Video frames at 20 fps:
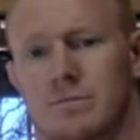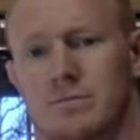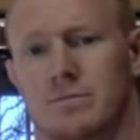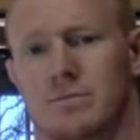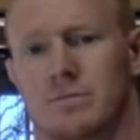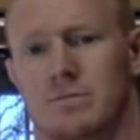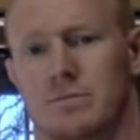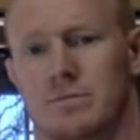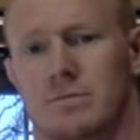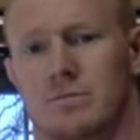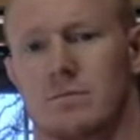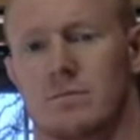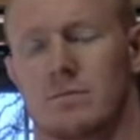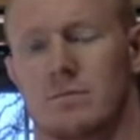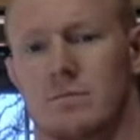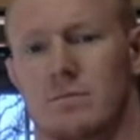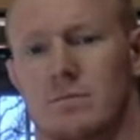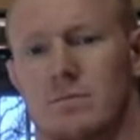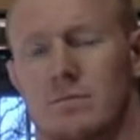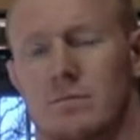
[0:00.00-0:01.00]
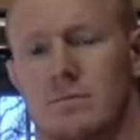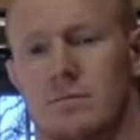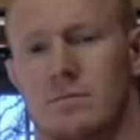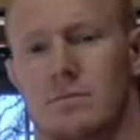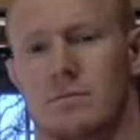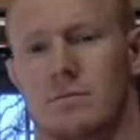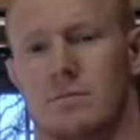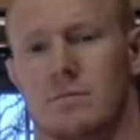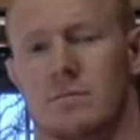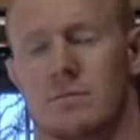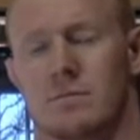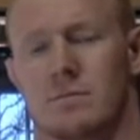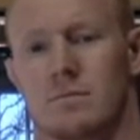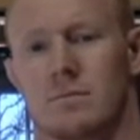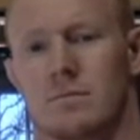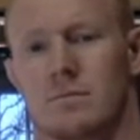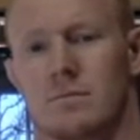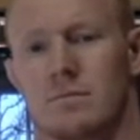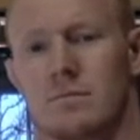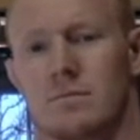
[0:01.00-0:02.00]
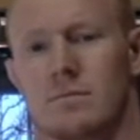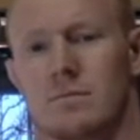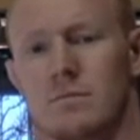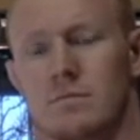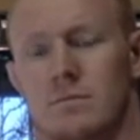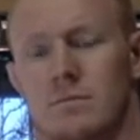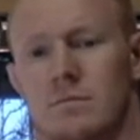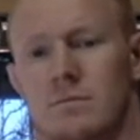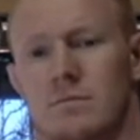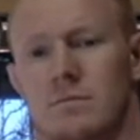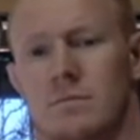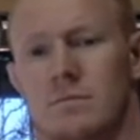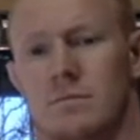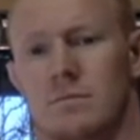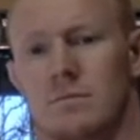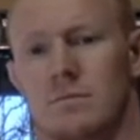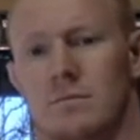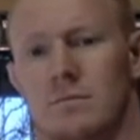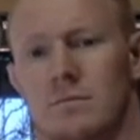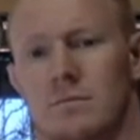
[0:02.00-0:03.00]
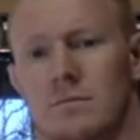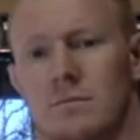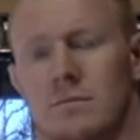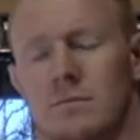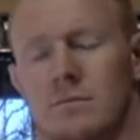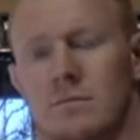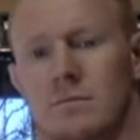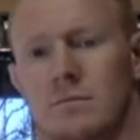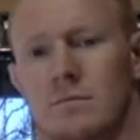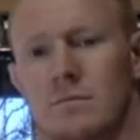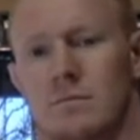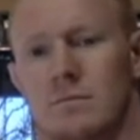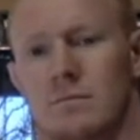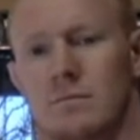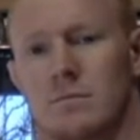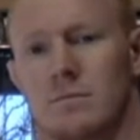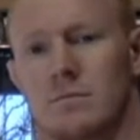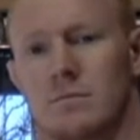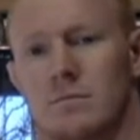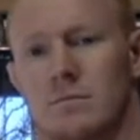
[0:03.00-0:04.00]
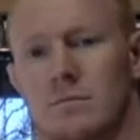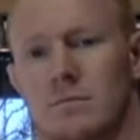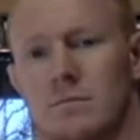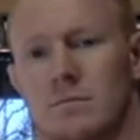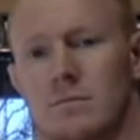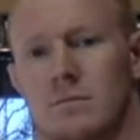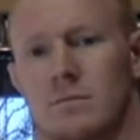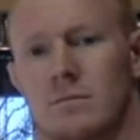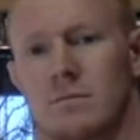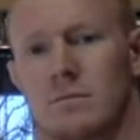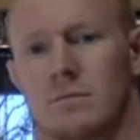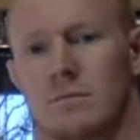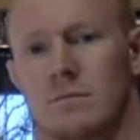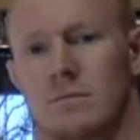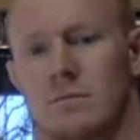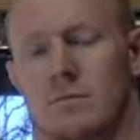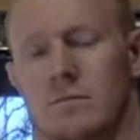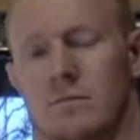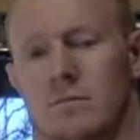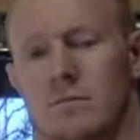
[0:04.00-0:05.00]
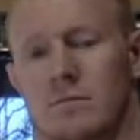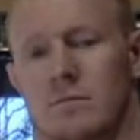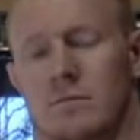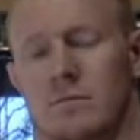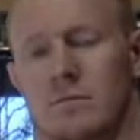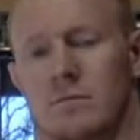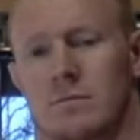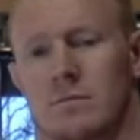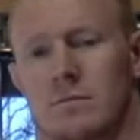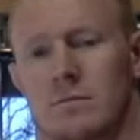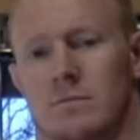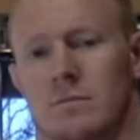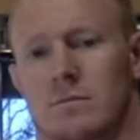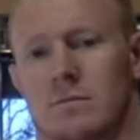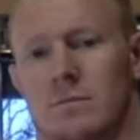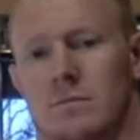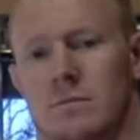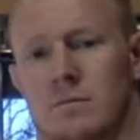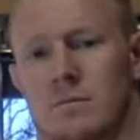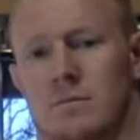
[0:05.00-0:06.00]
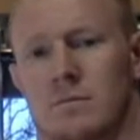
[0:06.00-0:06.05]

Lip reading: No words are spoken by the person on screen.